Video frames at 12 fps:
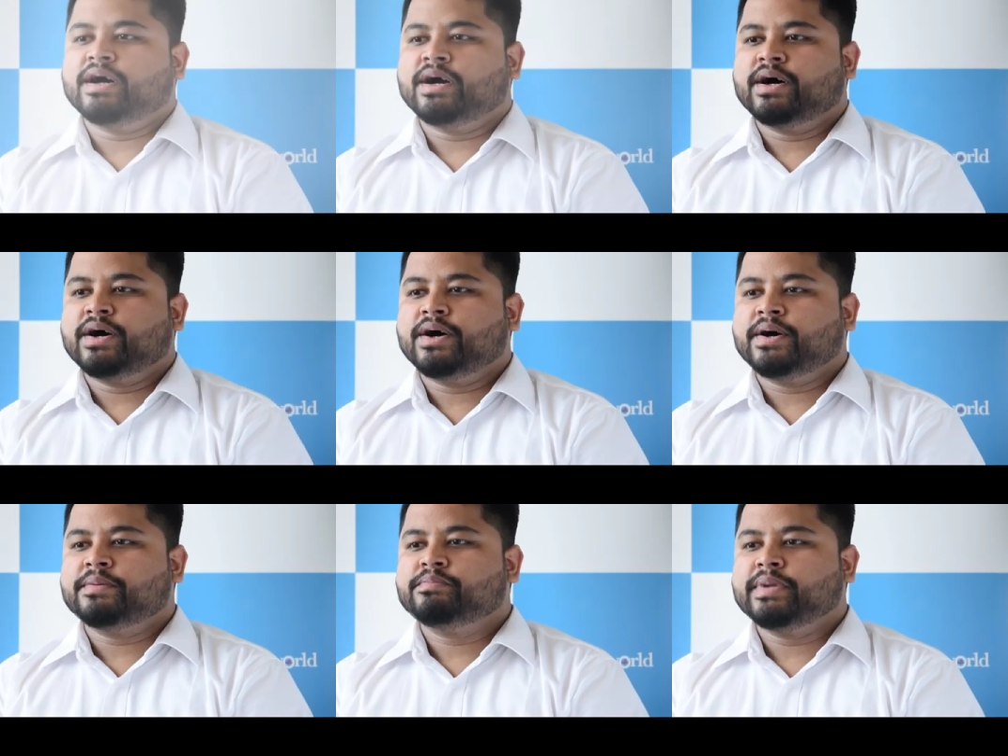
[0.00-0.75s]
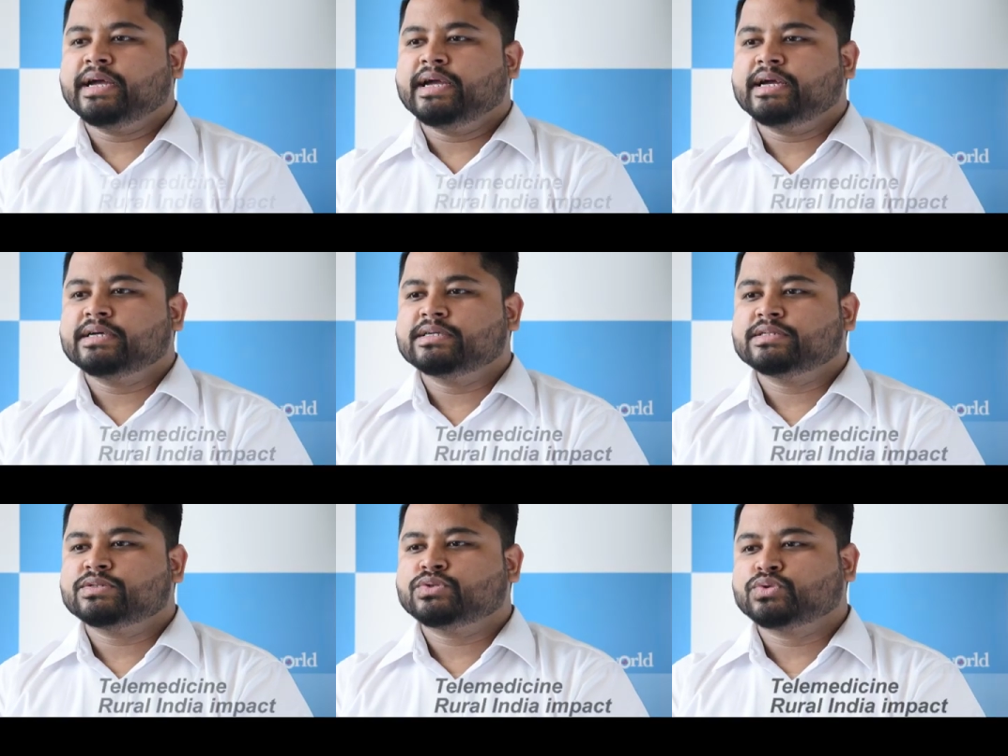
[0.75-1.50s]
Uh,
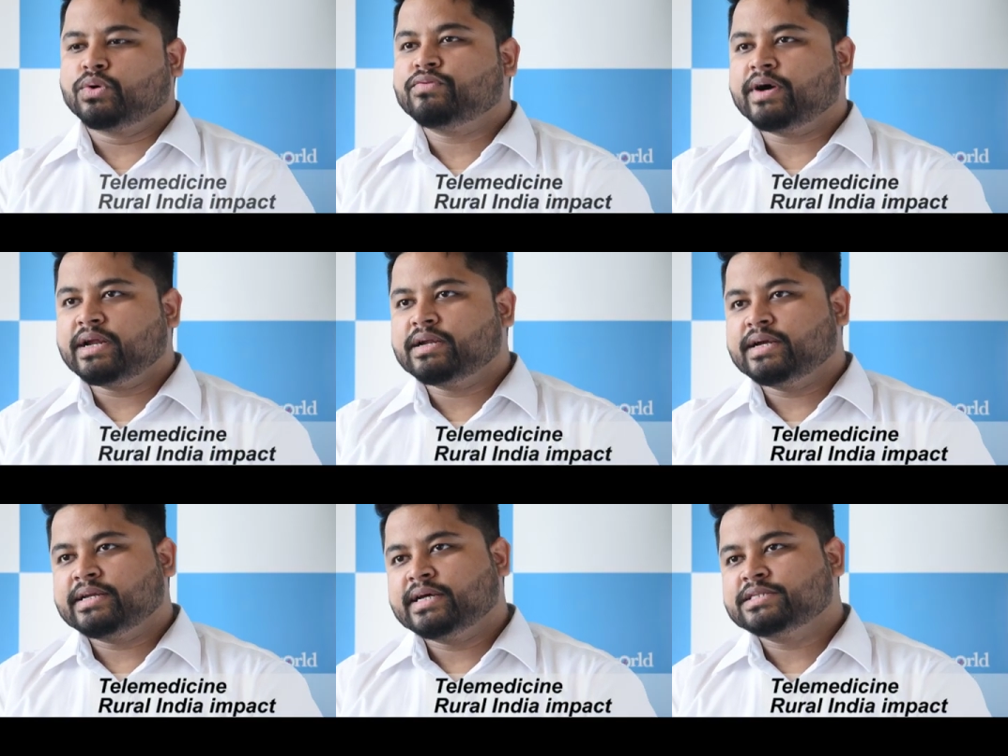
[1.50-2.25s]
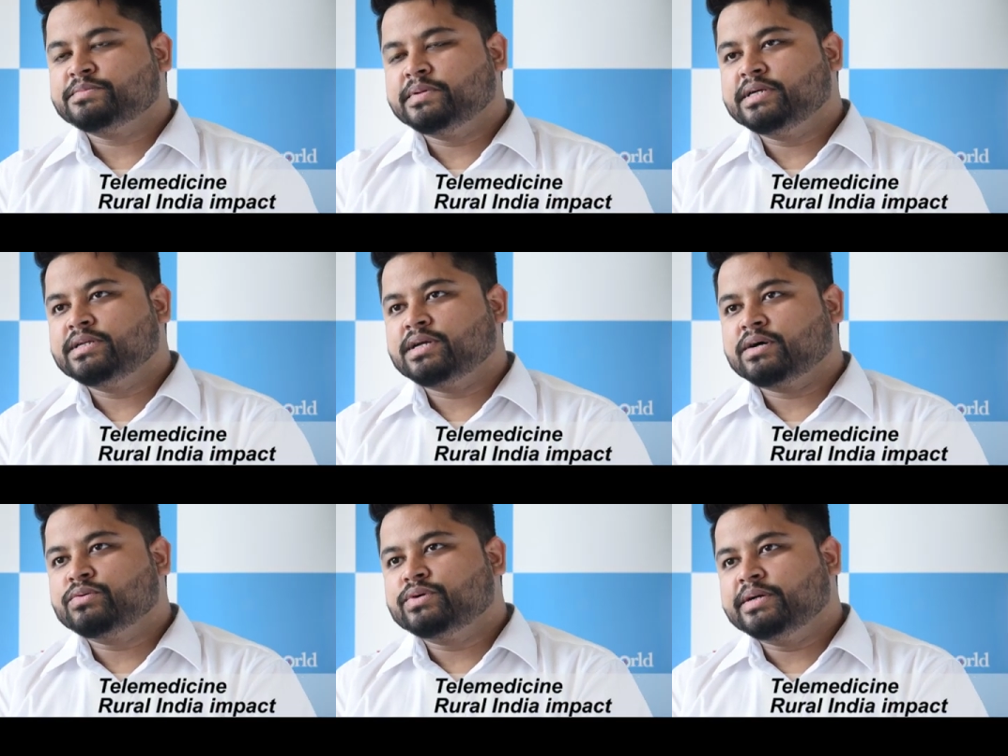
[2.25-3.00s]
so far, it has been
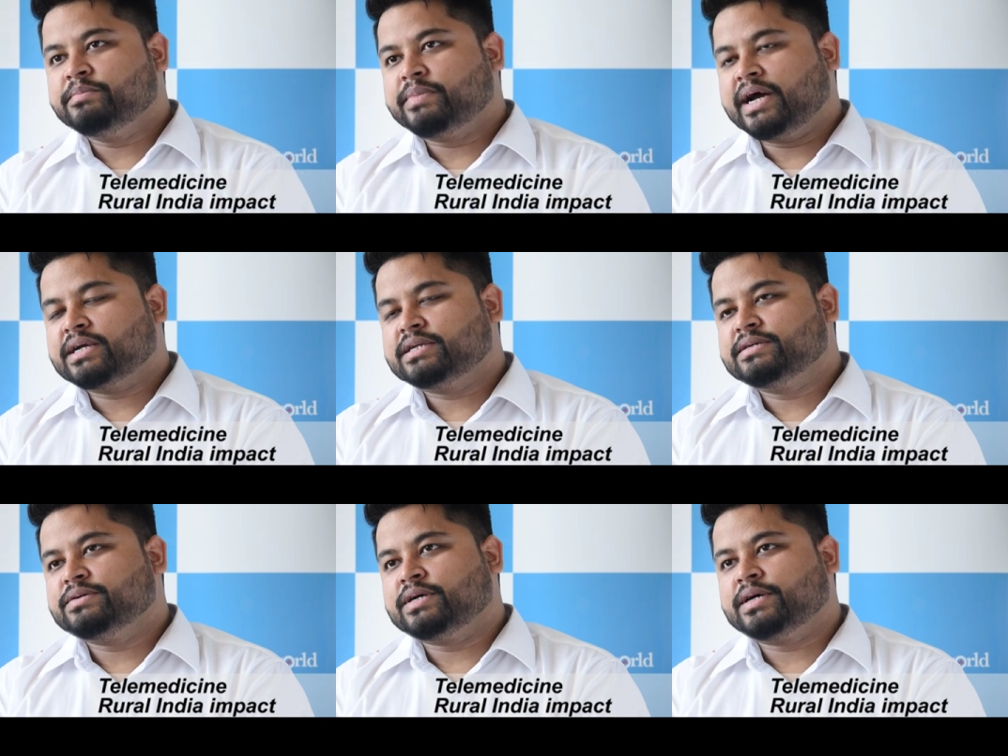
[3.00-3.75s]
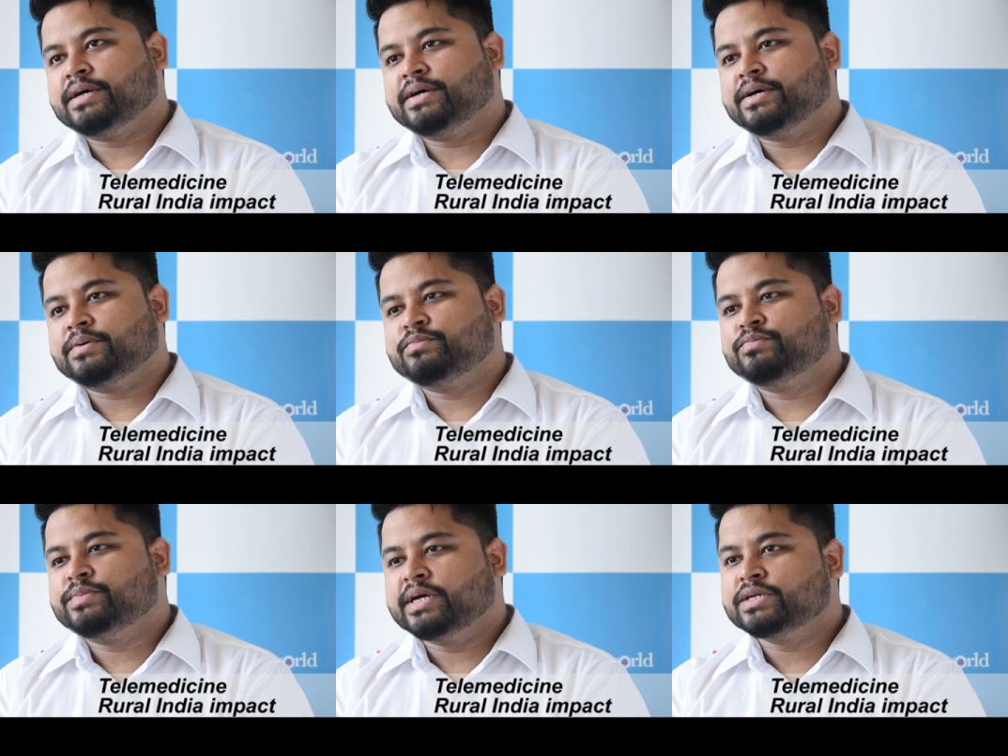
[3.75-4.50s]
a good impact. Uh,
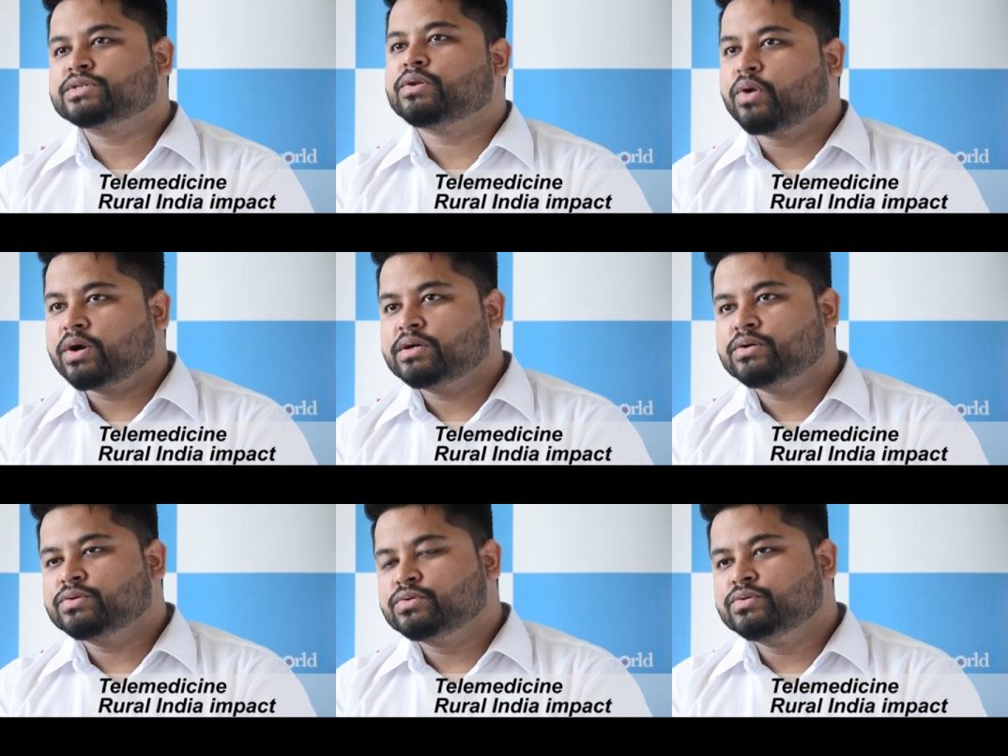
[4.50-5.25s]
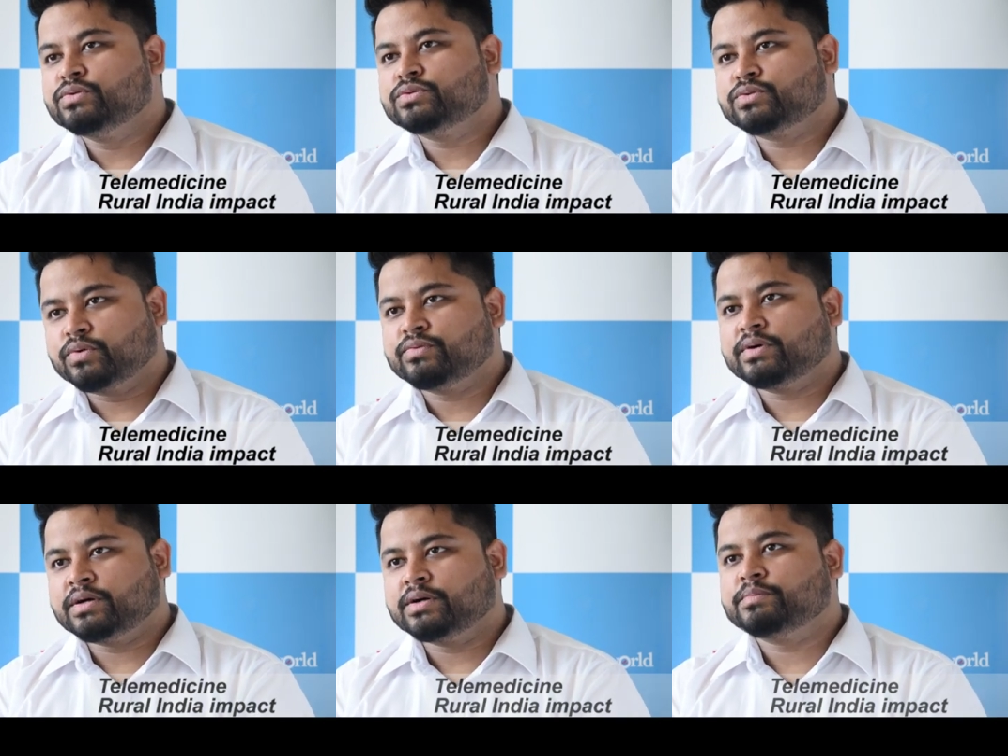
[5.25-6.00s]
there is a lot to do, so
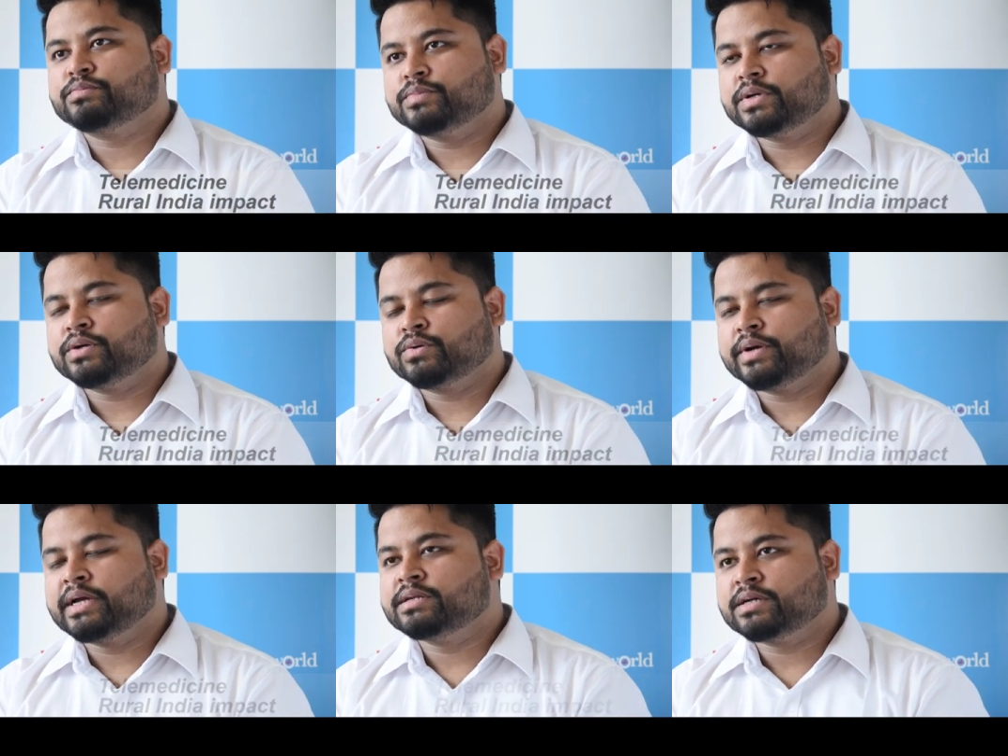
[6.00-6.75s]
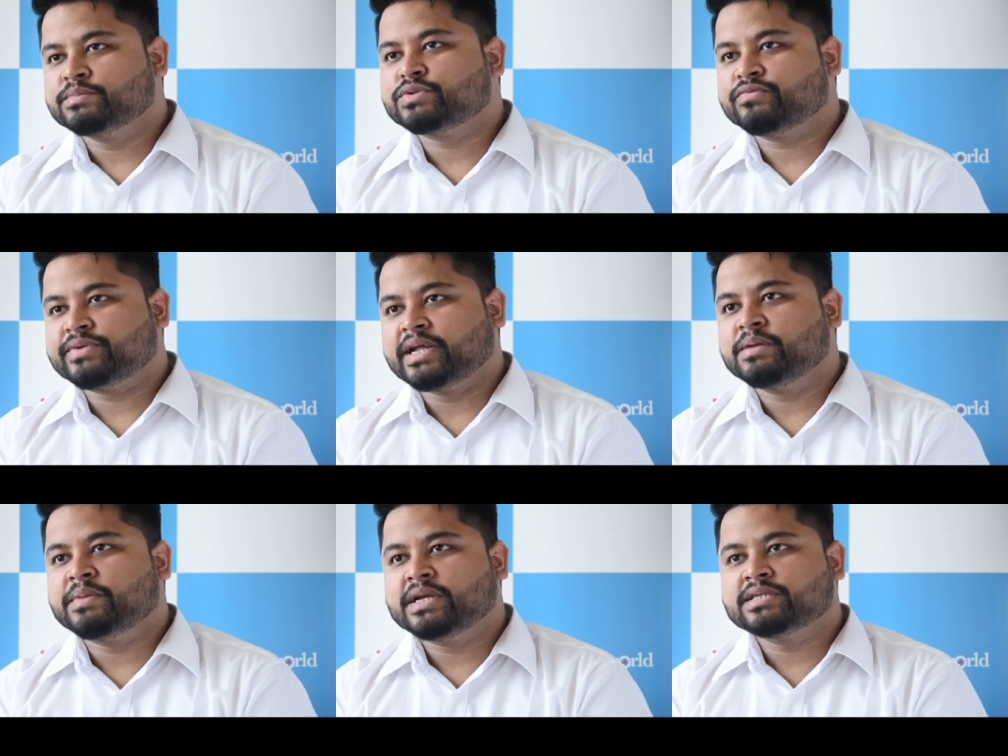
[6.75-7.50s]
uh, you know, in terms of
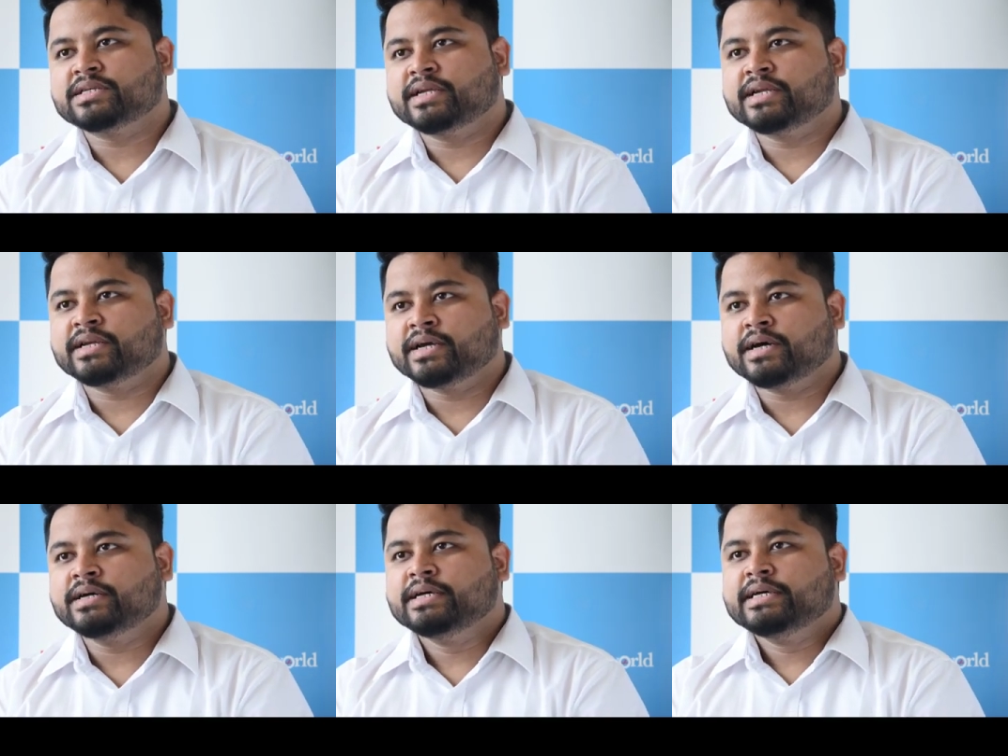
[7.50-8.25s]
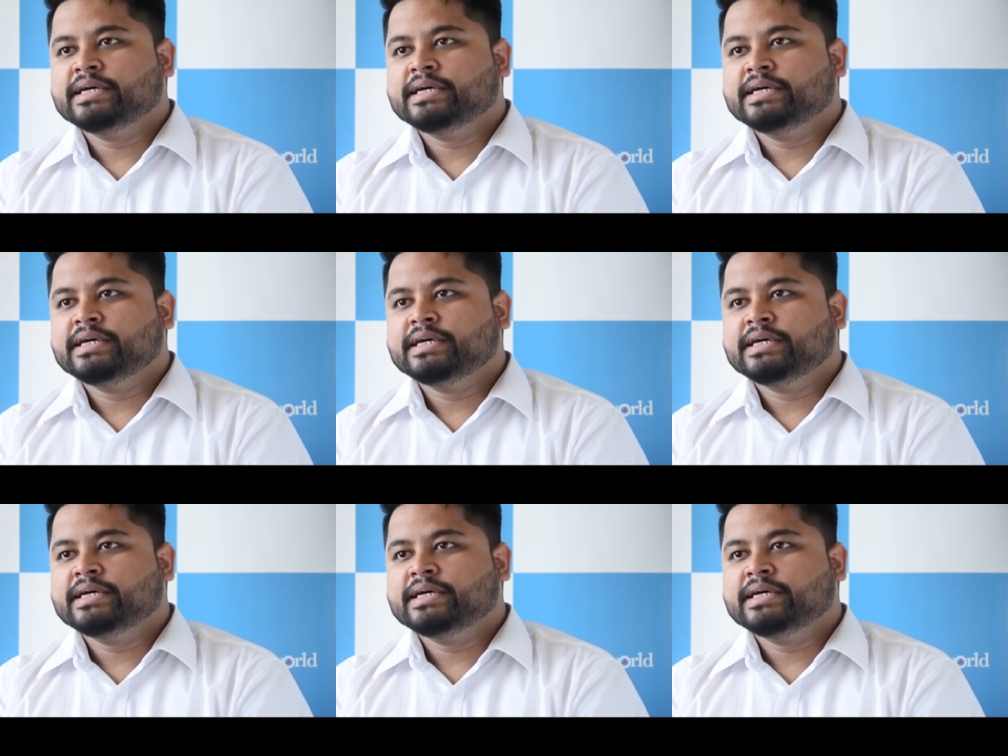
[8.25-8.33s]
telemedicine in India.